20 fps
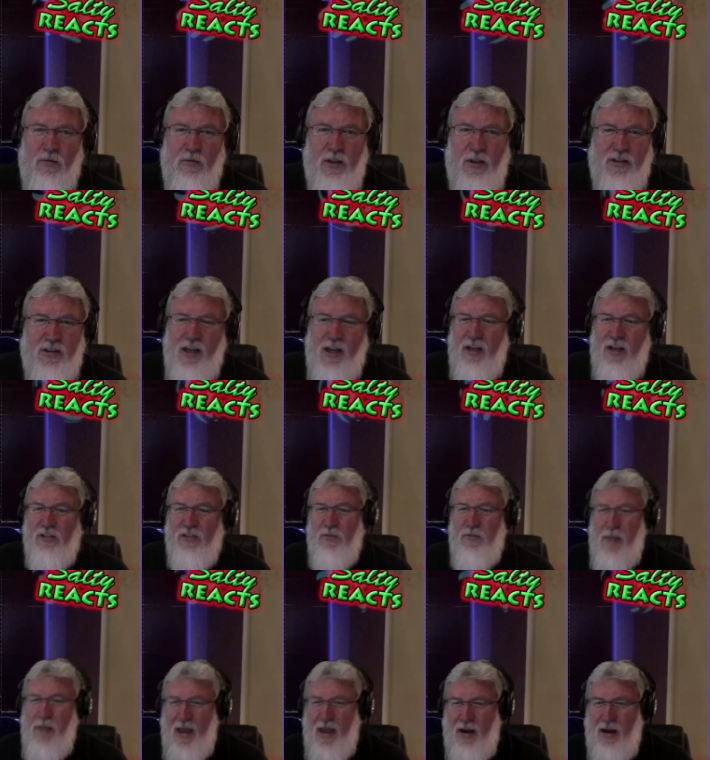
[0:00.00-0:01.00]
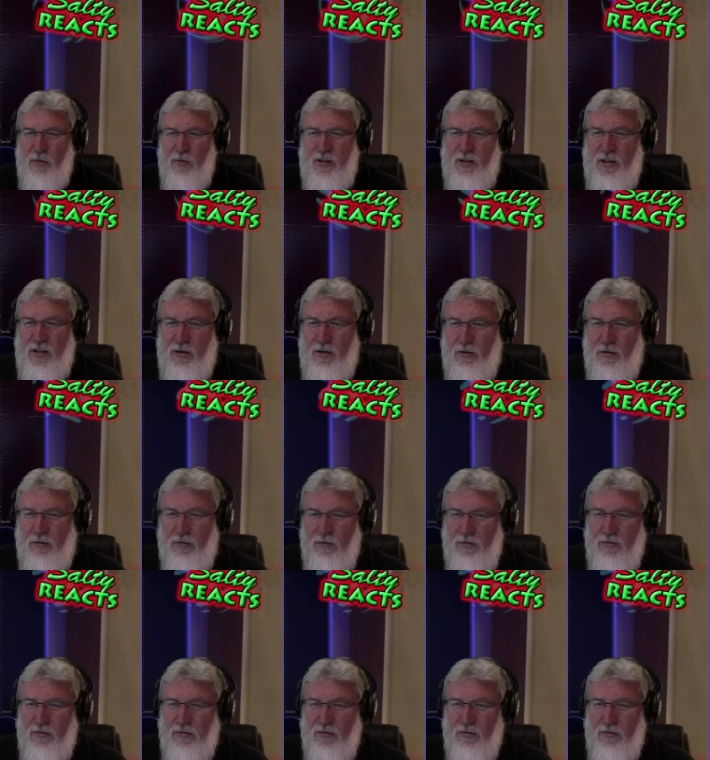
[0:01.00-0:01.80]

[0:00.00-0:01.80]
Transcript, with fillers: What the hell's the matter with you?